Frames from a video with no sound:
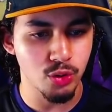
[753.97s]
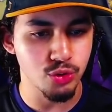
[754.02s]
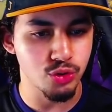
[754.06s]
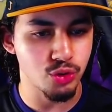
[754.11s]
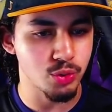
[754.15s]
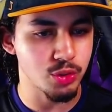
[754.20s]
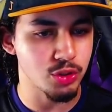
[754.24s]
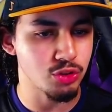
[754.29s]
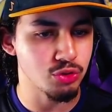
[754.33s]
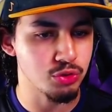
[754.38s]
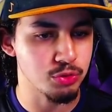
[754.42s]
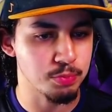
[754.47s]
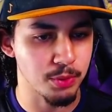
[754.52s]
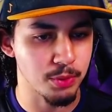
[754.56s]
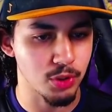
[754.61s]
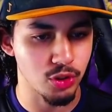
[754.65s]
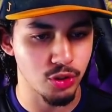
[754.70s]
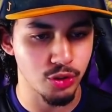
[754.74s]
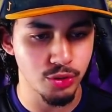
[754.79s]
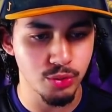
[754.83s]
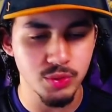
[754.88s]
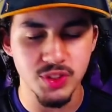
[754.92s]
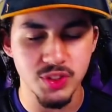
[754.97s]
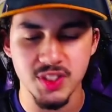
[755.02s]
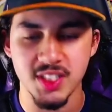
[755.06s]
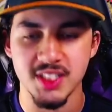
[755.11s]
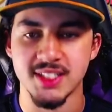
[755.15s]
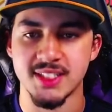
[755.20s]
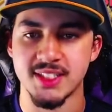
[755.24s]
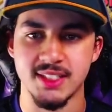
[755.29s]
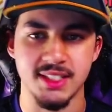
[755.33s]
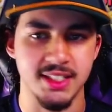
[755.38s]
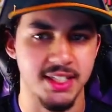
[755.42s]
You can use balloons to
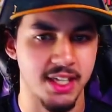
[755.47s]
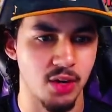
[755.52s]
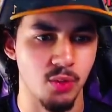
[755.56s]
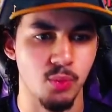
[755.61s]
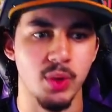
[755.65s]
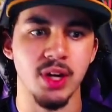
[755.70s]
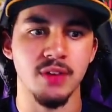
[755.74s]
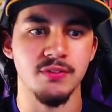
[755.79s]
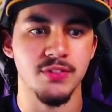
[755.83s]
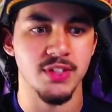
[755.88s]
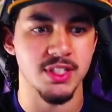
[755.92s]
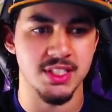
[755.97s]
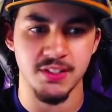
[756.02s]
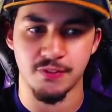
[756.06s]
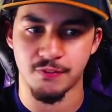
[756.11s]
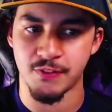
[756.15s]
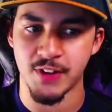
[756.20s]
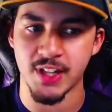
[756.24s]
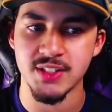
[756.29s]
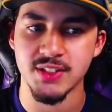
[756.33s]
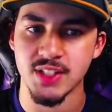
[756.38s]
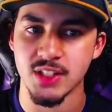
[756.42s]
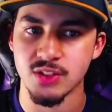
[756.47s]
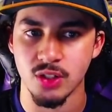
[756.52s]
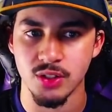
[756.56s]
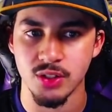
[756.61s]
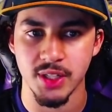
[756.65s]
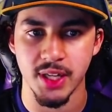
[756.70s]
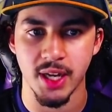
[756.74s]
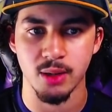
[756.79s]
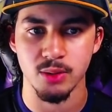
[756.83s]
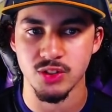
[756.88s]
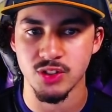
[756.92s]
get rid of a defense that's on
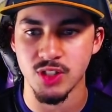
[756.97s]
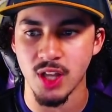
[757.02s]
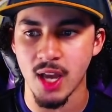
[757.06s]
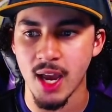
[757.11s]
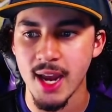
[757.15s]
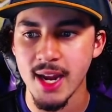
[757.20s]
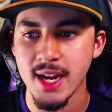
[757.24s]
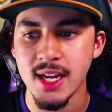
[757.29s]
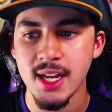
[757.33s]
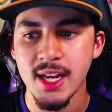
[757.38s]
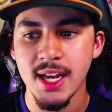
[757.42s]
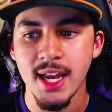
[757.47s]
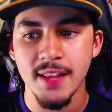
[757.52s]
the outside.